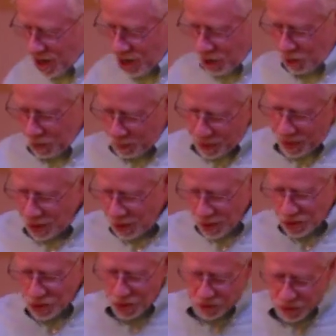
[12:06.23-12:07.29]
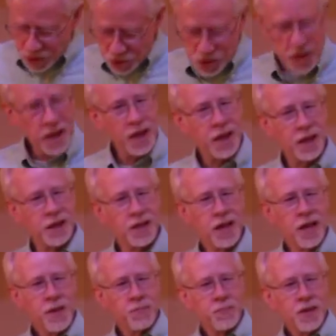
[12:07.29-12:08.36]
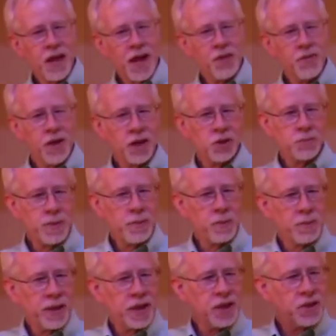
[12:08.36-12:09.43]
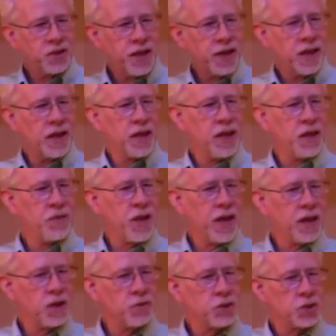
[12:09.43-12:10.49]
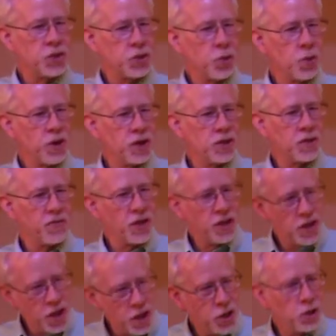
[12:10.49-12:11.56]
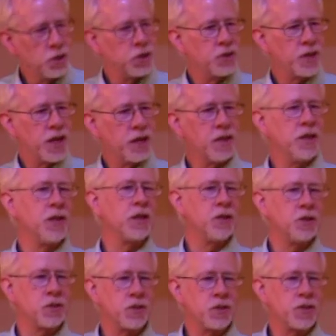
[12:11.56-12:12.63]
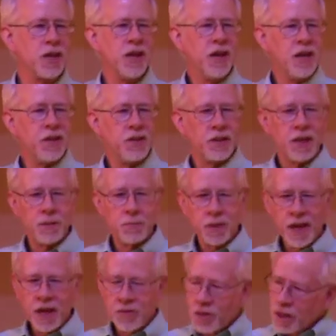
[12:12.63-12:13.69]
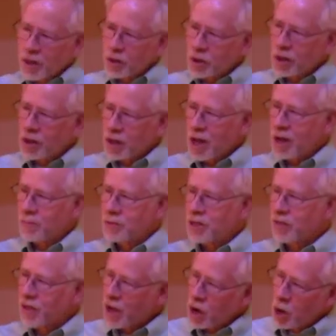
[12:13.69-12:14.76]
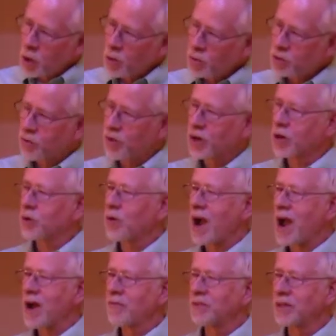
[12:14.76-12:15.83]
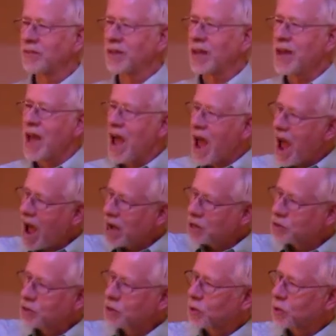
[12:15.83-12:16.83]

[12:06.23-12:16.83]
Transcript: who appears on the scene, and then as people begin digging in, they hear the stories of the years and years that they played the little clubs and they honed their craft and they asked